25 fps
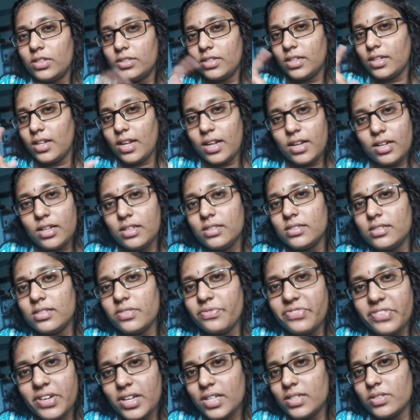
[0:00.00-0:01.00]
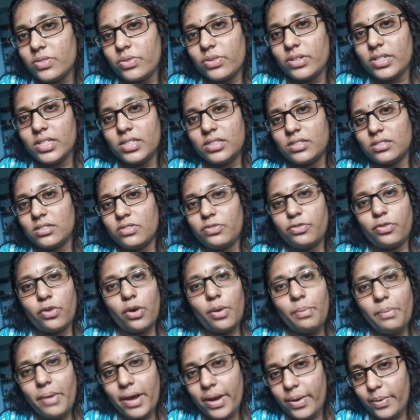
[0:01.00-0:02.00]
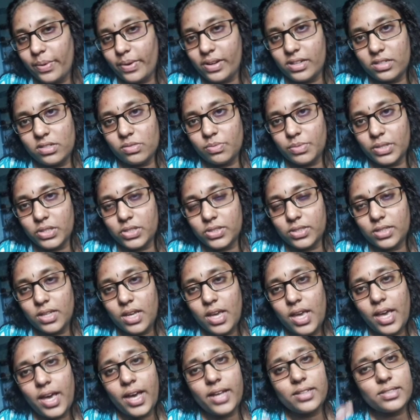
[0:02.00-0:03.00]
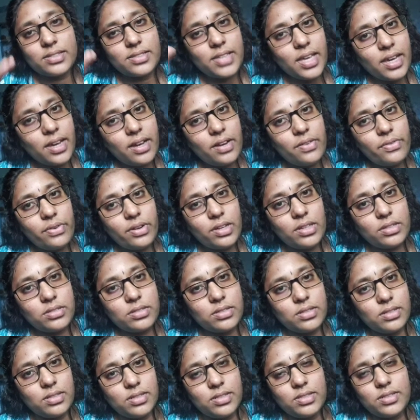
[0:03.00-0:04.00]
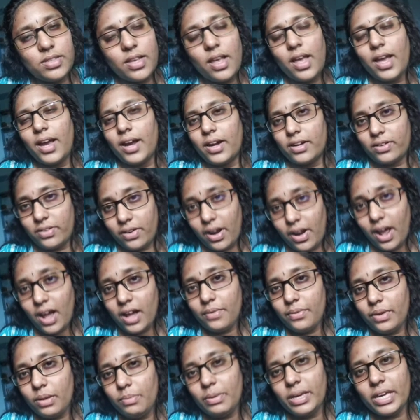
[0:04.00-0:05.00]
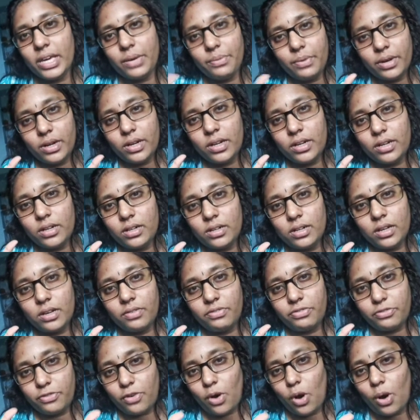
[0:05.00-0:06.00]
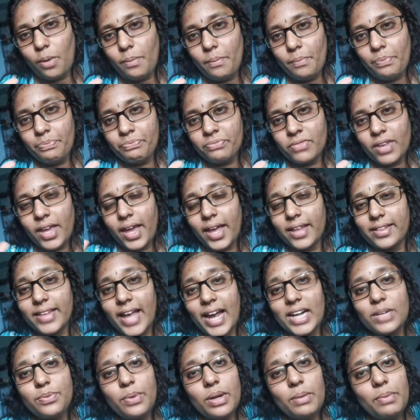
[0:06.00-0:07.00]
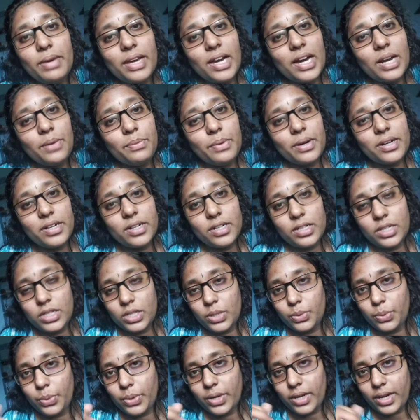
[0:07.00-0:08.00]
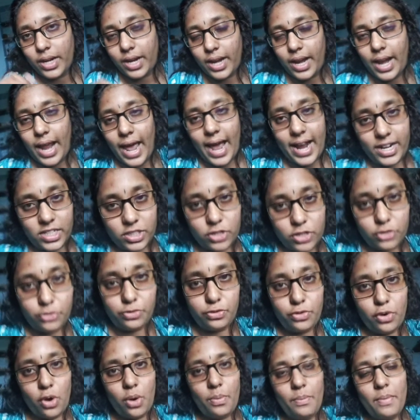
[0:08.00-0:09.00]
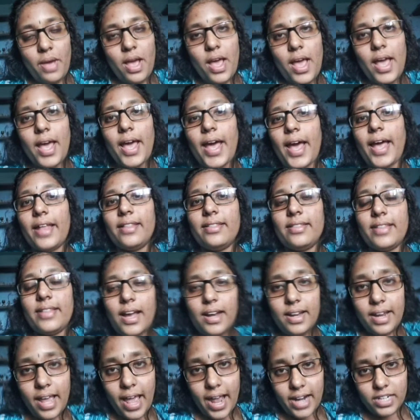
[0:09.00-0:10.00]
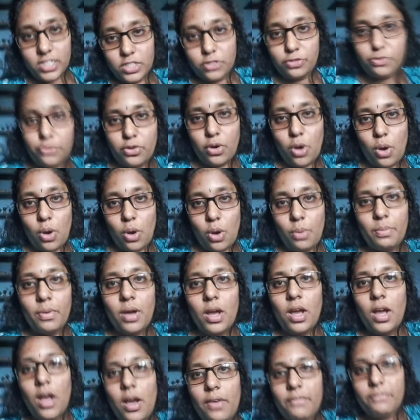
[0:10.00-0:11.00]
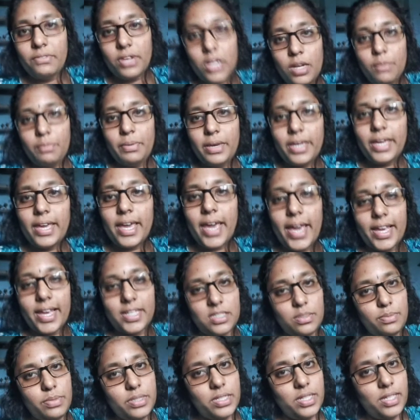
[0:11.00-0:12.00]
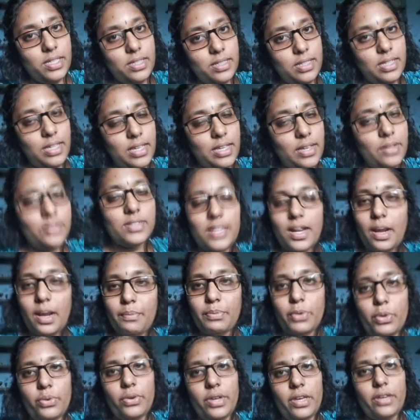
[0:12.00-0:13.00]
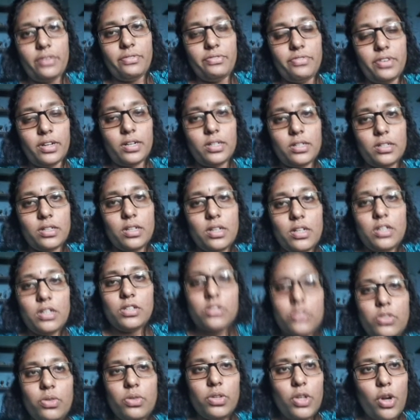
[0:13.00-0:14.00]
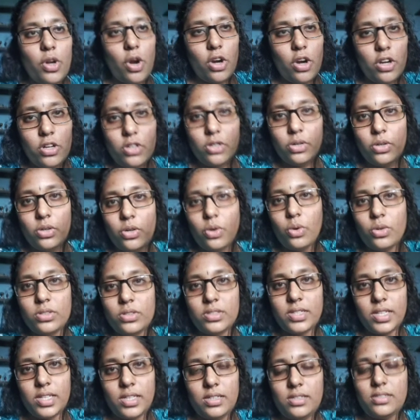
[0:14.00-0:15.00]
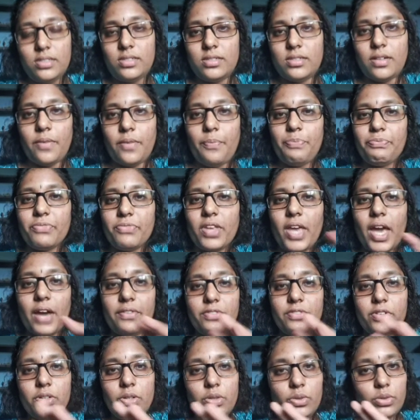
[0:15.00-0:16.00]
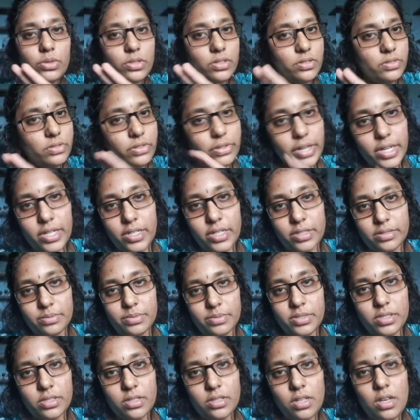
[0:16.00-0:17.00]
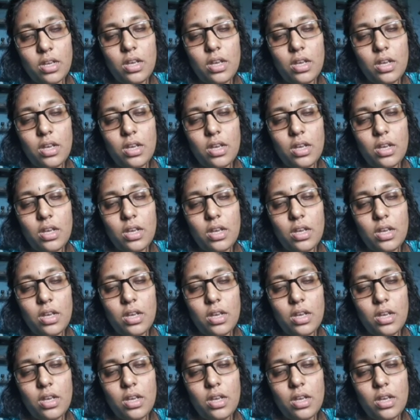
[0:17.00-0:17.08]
So that is the first reason for biotransformation. And the second reason is a drug will be given in a form and that will be converted into an active form, and that active form will be exhibiting the therapeutic effect. So in order to know these, you have to know the three terms.